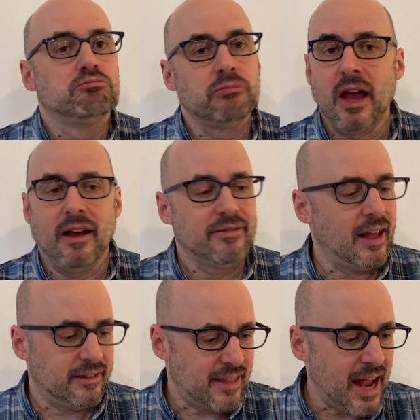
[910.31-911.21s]
yeah,
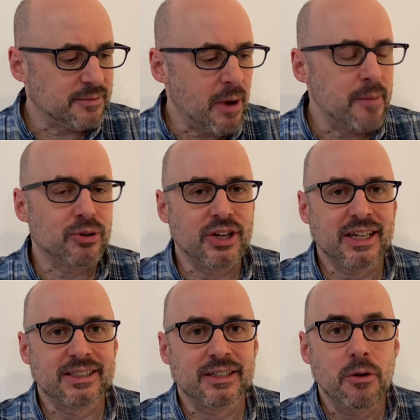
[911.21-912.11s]
that's my
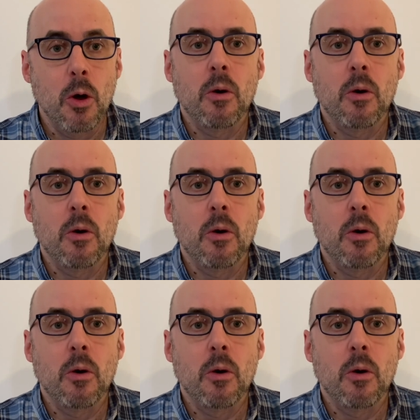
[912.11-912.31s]
prediction.